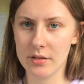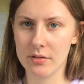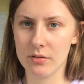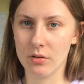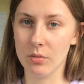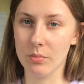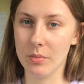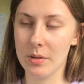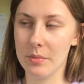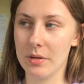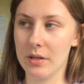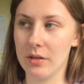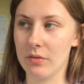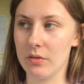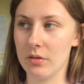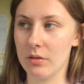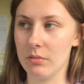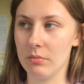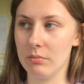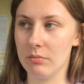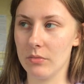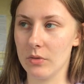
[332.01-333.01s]
or maybe
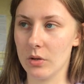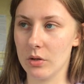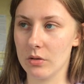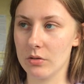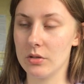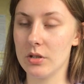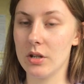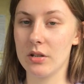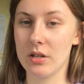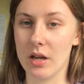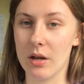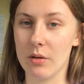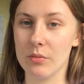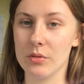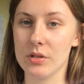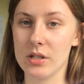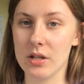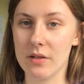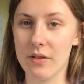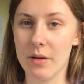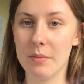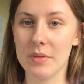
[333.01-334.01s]
even, no, yeah, it was
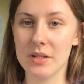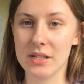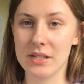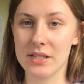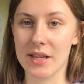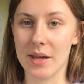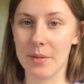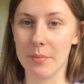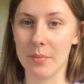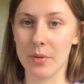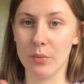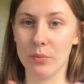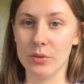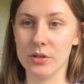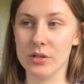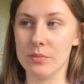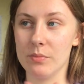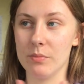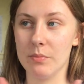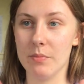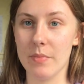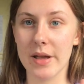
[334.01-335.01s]
November, December was
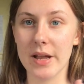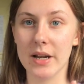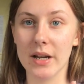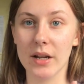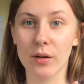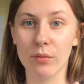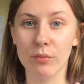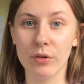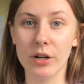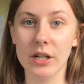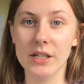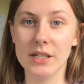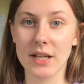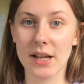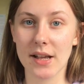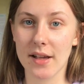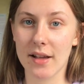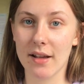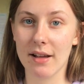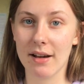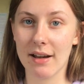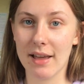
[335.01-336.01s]
mainly a reading
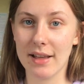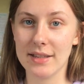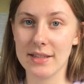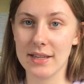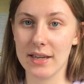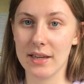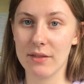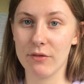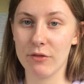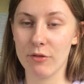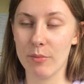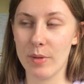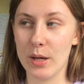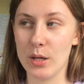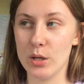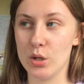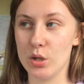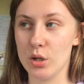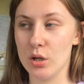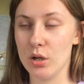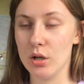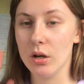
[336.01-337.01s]
and collecting
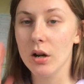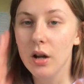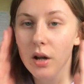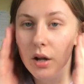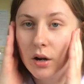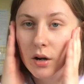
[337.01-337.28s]
information and